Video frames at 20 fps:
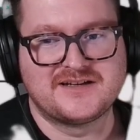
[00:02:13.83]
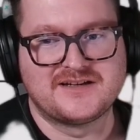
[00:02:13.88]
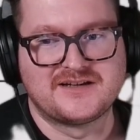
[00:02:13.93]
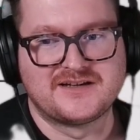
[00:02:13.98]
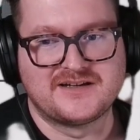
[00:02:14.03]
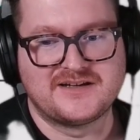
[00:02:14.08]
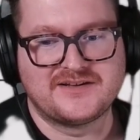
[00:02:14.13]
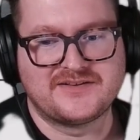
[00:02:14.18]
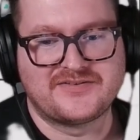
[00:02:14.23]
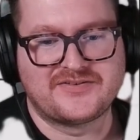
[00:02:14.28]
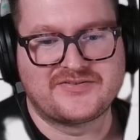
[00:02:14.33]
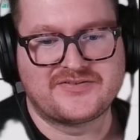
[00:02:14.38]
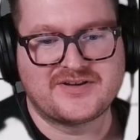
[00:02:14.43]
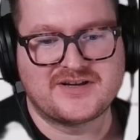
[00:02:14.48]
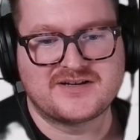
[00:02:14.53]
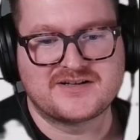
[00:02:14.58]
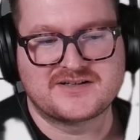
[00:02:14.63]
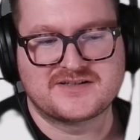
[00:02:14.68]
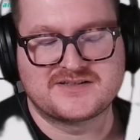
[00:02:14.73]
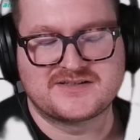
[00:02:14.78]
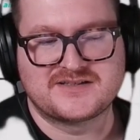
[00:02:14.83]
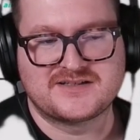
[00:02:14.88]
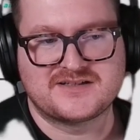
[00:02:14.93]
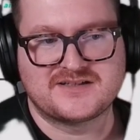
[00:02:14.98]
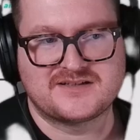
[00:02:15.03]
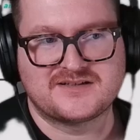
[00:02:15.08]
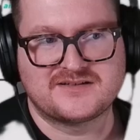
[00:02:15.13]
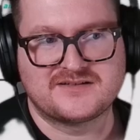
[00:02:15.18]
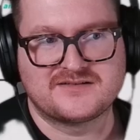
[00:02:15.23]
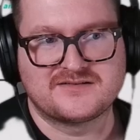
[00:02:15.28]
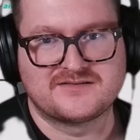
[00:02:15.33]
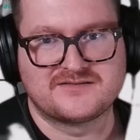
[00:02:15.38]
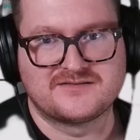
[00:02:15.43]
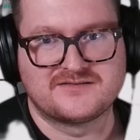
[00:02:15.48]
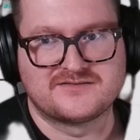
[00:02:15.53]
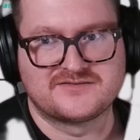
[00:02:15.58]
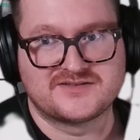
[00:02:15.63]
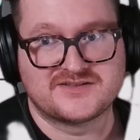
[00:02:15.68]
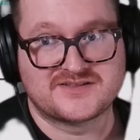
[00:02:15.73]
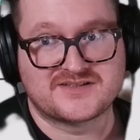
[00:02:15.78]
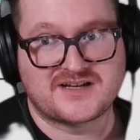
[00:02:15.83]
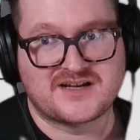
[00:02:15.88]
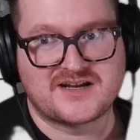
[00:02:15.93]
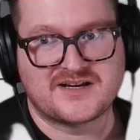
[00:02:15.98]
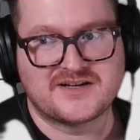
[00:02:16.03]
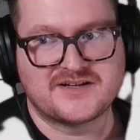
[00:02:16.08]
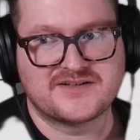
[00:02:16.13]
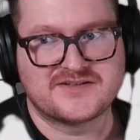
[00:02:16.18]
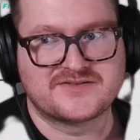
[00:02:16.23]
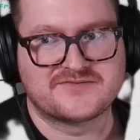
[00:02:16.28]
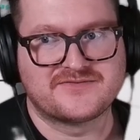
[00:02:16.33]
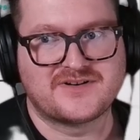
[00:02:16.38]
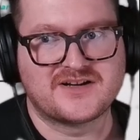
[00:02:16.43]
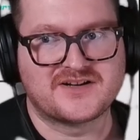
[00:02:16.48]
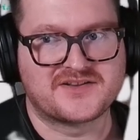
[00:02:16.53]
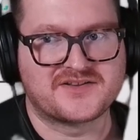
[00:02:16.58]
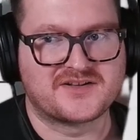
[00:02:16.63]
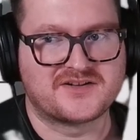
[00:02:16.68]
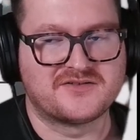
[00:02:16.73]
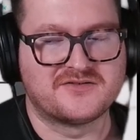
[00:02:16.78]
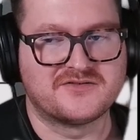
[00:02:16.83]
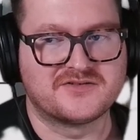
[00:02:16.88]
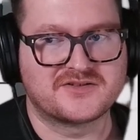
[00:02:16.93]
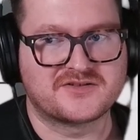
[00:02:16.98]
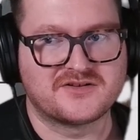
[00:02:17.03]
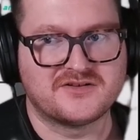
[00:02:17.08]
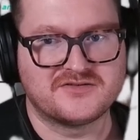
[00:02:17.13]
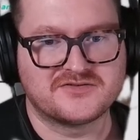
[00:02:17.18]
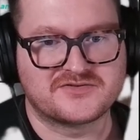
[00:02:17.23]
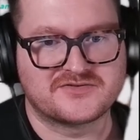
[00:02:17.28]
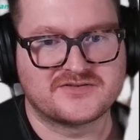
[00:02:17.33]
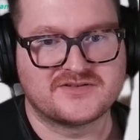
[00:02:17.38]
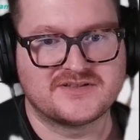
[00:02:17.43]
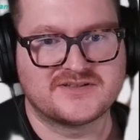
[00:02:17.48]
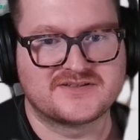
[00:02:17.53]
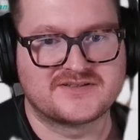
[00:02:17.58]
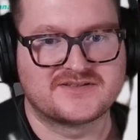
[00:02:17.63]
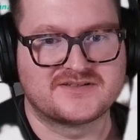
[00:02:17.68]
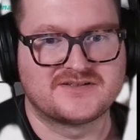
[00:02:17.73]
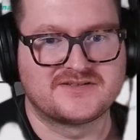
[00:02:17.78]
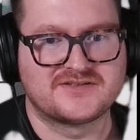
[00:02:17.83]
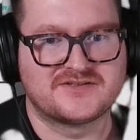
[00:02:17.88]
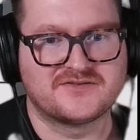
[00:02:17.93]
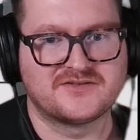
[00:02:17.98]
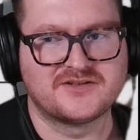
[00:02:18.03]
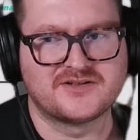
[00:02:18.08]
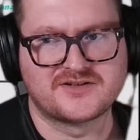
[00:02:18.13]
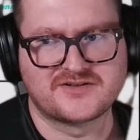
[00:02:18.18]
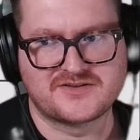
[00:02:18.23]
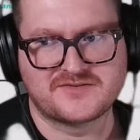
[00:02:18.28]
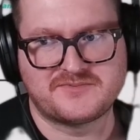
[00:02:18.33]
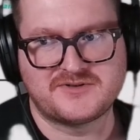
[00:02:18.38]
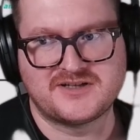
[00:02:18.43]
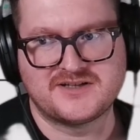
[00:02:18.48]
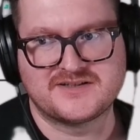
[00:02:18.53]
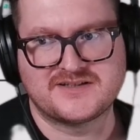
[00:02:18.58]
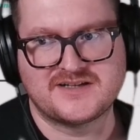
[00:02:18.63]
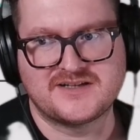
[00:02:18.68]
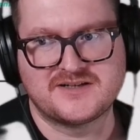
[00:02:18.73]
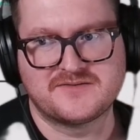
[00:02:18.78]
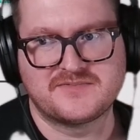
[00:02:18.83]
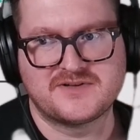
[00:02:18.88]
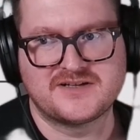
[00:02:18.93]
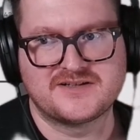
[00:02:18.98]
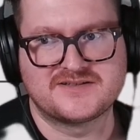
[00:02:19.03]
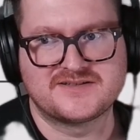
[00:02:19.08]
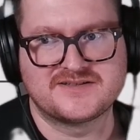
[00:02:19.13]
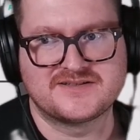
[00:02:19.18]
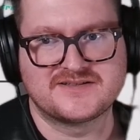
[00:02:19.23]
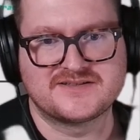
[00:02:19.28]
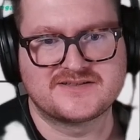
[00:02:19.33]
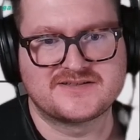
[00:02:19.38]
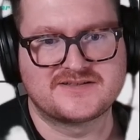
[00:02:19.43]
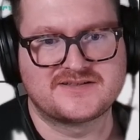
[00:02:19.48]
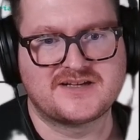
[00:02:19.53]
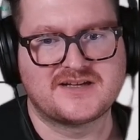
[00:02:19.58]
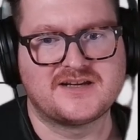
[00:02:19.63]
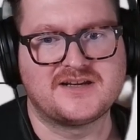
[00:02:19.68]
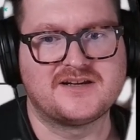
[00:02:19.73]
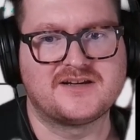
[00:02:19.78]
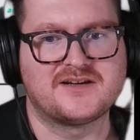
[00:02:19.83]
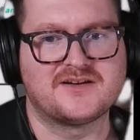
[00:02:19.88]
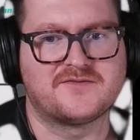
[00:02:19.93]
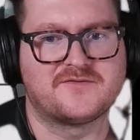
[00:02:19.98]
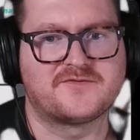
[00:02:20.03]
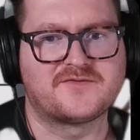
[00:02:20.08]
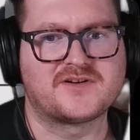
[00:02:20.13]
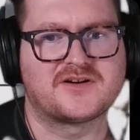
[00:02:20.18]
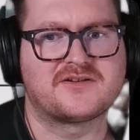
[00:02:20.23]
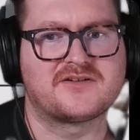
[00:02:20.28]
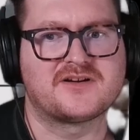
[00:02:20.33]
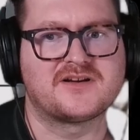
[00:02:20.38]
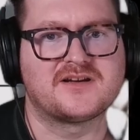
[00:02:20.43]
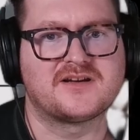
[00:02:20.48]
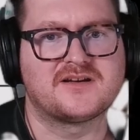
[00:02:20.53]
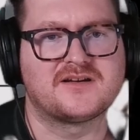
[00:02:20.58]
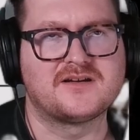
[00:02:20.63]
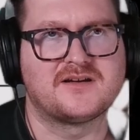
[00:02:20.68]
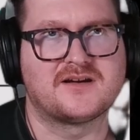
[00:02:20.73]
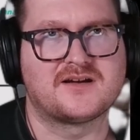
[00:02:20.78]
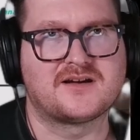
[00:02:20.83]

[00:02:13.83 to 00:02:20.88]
it's targeting designers rather than horticulturalists. So a lot of the plant databases take a very